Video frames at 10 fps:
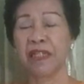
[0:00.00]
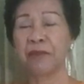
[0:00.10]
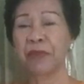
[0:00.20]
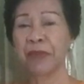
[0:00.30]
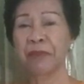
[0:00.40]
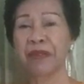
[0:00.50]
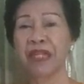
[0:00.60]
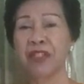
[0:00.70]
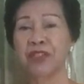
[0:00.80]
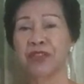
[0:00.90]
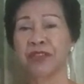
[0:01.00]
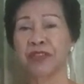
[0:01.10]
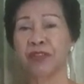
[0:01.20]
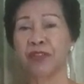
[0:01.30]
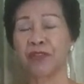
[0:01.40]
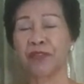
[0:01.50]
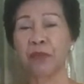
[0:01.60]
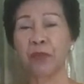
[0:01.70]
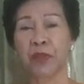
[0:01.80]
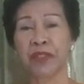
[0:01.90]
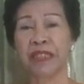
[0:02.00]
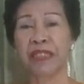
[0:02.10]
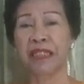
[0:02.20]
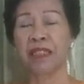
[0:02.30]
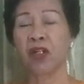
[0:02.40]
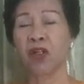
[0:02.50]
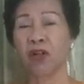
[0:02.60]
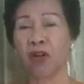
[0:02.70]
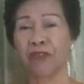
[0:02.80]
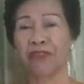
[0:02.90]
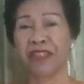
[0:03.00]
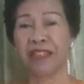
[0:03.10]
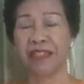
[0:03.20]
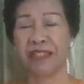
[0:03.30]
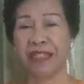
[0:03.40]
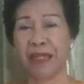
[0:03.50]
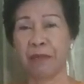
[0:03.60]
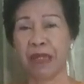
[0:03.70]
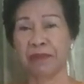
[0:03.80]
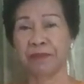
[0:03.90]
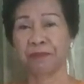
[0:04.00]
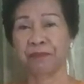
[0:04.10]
in preparation of the morning coffee enema.